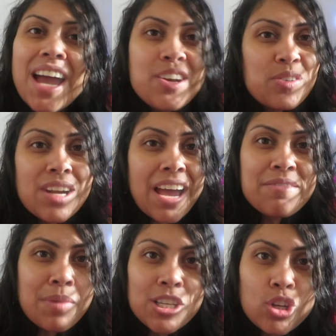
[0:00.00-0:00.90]
I don't
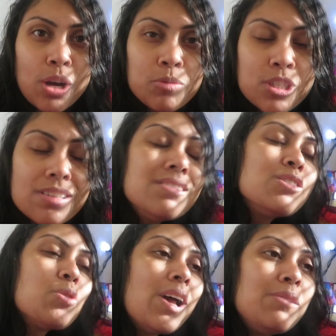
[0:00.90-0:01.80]
have much
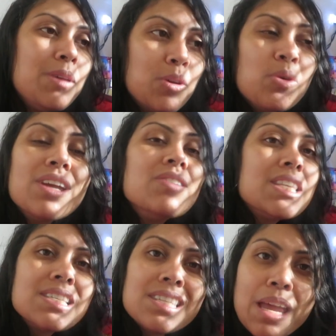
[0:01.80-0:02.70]
options. So I'll be going
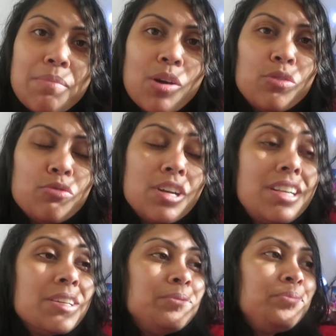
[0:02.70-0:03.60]
with the same
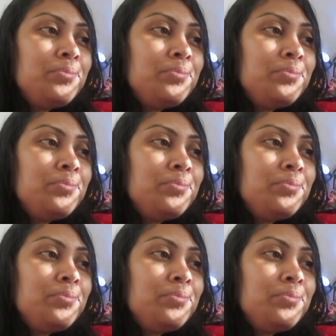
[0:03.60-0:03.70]
outfit.